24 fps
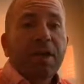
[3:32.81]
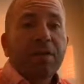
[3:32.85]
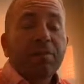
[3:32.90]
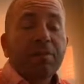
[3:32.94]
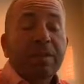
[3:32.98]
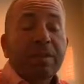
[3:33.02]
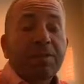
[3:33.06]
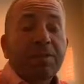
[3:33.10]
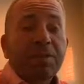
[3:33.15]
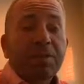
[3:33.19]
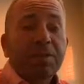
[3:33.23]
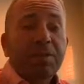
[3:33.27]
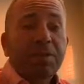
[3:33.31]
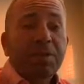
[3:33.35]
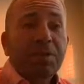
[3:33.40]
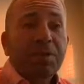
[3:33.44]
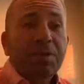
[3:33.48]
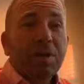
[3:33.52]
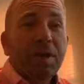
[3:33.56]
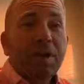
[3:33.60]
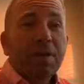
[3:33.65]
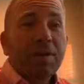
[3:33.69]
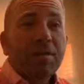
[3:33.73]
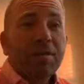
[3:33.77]
research
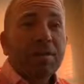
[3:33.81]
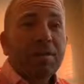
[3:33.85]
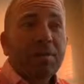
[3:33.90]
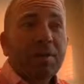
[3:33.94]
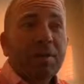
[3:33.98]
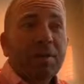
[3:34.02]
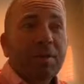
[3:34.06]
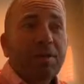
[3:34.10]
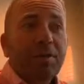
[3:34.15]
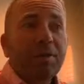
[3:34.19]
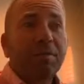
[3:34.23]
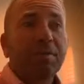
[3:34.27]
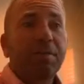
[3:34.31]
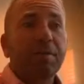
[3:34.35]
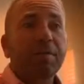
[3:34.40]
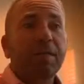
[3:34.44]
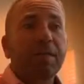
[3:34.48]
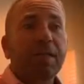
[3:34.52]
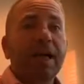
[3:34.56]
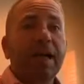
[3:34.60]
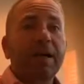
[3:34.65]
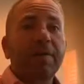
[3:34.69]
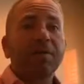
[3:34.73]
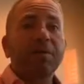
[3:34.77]
done, especially from a
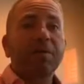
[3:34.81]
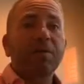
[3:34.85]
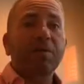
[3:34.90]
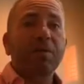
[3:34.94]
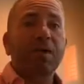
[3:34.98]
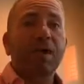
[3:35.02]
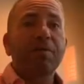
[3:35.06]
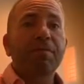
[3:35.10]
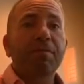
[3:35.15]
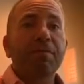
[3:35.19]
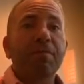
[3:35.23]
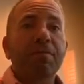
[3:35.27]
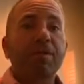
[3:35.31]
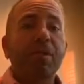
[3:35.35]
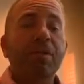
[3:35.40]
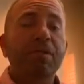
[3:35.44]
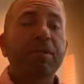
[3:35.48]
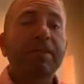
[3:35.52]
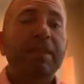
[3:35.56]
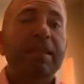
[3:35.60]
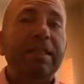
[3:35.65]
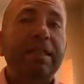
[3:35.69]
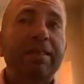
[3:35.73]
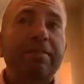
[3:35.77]
not-for-profit
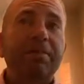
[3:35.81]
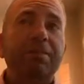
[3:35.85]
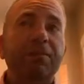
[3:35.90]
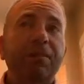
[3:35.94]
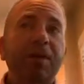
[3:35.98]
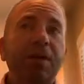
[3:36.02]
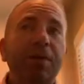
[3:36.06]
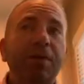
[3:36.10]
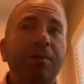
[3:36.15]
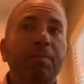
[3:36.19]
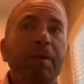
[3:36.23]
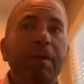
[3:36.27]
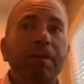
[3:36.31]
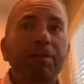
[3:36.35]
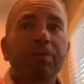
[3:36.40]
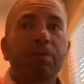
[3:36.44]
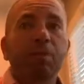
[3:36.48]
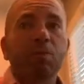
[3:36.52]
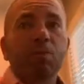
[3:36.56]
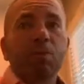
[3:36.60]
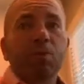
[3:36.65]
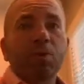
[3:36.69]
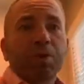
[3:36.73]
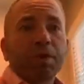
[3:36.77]
called
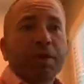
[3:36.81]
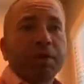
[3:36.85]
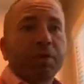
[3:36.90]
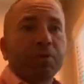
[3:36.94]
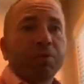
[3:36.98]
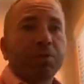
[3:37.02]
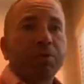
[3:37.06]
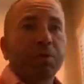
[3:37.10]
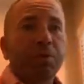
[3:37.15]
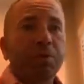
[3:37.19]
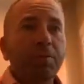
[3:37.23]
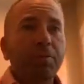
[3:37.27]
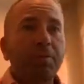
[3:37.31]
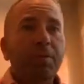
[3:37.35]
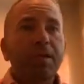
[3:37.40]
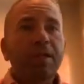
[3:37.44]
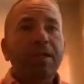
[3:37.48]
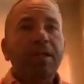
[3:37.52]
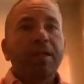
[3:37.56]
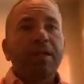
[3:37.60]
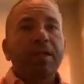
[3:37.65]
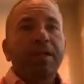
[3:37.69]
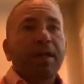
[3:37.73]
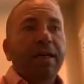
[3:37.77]
Environmental Working Group,
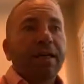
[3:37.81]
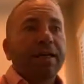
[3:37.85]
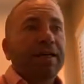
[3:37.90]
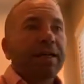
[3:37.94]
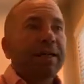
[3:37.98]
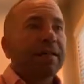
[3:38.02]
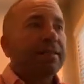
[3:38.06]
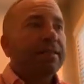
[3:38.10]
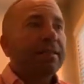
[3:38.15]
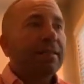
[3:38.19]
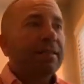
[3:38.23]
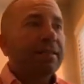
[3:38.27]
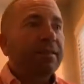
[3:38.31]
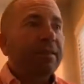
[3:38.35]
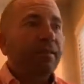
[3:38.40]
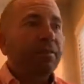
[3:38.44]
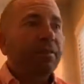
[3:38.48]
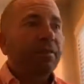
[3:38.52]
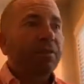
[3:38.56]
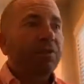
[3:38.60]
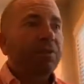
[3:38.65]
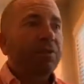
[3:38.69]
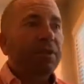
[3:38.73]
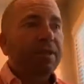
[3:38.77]
and that's
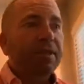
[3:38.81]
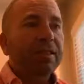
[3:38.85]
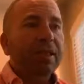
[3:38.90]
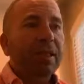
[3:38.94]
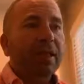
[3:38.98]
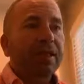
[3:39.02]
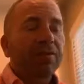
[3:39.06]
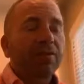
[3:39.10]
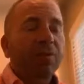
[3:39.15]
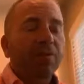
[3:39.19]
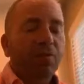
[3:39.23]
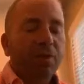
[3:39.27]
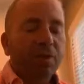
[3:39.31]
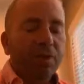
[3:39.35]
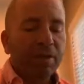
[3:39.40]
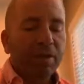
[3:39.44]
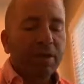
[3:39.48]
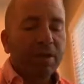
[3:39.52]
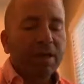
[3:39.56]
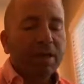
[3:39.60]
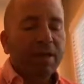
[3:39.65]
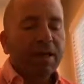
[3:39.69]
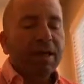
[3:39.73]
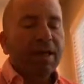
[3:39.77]

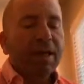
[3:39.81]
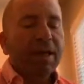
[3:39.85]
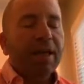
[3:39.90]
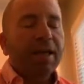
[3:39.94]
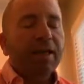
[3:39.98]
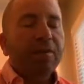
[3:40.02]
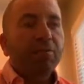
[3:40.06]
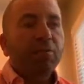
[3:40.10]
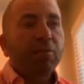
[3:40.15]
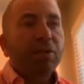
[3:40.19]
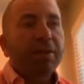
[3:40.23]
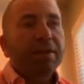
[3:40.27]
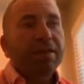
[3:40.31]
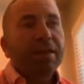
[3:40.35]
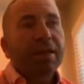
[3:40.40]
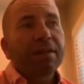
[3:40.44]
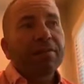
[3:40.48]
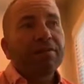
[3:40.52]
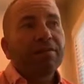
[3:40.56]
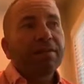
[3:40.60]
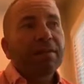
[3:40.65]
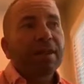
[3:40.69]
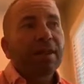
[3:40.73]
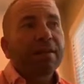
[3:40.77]
ewg.org. And what
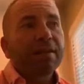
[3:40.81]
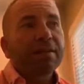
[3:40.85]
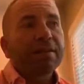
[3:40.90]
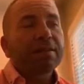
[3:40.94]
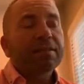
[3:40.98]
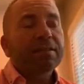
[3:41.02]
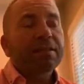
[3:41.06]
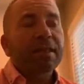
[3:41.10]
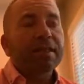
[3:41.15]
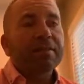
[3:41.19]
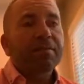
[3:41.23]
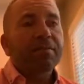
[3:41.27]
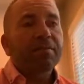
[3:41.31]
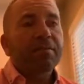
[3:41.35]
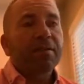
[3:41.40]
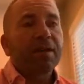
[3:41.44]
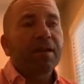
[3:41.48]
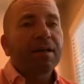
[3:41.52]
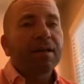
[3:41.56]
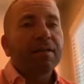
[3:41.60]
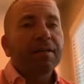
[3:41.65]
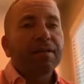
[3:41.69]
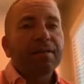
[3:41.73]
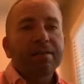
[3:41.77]
they've done is they've
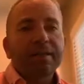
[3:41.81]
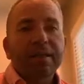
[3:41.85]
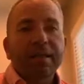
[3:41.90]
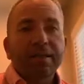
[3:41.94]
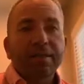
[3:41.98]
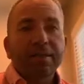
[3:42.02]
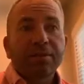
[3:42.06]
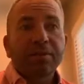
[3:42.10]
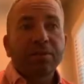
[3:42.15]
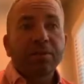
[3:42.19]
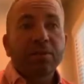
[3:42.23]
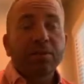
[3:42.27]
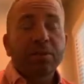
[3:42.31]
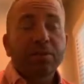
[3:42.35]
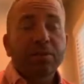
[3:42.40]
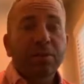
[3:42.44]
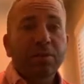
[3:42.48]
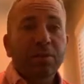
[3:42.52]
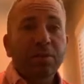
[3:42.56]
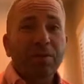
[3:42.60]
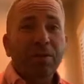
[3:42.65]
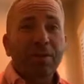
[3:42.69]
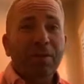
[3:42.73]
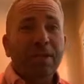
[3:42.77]
taken a
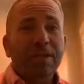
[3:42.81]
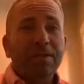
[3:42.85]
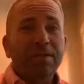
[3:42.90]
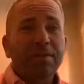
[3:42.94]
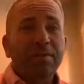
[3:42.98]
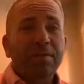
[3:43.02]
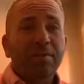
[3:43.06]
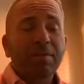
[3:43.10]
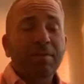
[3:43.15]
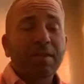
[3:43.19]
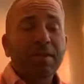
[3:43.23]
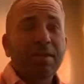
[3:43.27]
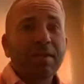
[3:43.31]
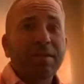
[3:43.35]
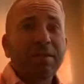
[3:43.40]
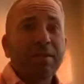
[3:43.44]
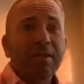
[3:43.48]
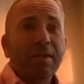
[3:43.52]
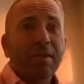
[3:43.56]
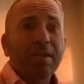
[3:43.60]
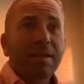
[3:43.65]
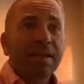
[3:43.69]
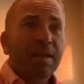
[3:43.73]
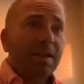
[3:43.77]
closer look at some of these
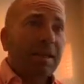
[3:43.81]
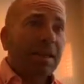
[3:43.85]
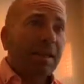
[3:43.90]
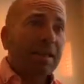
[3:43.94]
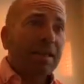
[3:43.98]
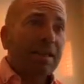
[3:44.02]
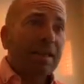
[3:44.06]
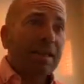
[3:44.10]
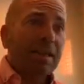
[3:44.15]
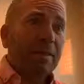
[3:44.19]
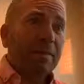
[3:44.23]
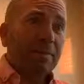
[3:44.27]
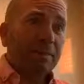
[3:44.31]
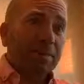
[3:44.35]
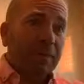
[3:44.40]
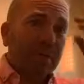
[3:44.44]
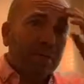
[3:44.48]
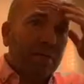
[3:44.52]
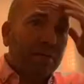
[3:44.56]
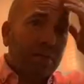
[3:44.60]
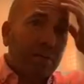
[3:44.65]
EPA